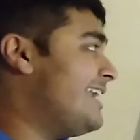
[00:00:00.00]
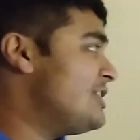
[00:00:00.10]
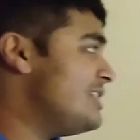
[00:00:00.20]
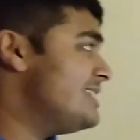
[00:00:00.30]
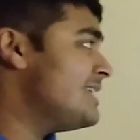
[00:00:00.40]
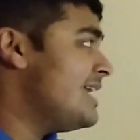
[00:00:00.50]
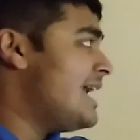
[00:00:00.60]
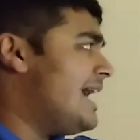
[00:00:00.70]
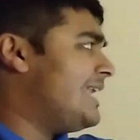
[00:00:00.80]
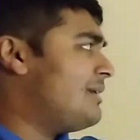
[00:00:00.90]
vanishes,
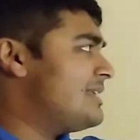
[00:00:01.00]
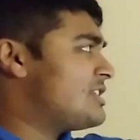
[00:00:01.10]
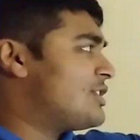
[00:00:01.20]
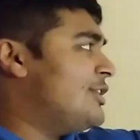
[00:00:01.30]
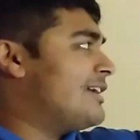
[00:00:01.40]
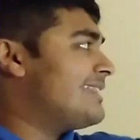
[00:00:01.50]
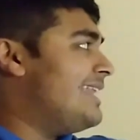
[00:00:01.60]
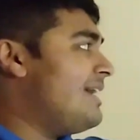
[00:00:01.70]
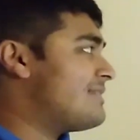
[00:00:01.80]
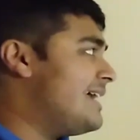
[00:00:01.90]
and now let's just look at the
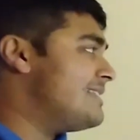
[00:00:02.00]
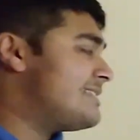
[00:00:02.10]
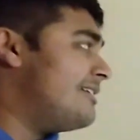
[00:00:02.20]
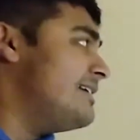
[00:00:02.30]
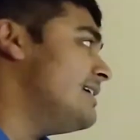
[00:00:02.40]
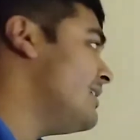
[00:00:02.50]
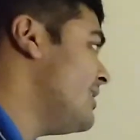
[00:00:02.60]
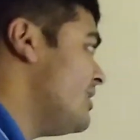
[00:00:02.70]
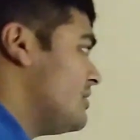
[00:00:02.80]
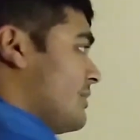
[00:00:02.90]
left-hand side.
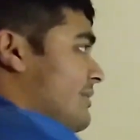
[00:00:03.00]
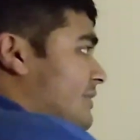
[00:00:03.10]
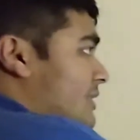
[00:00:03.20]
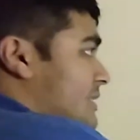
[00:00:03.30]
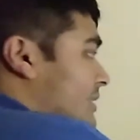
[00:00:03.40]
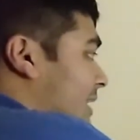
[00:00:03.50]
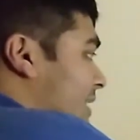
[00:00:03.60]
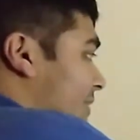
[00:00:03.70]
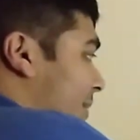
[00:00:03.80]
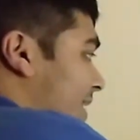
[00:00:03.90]
So we've got
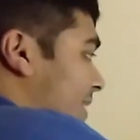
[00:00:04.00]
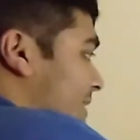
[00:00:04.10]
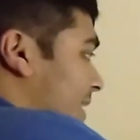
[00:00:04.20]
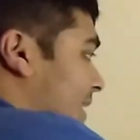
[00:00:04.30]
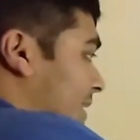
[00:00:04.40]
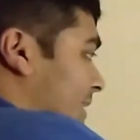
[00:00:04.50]
sine of mx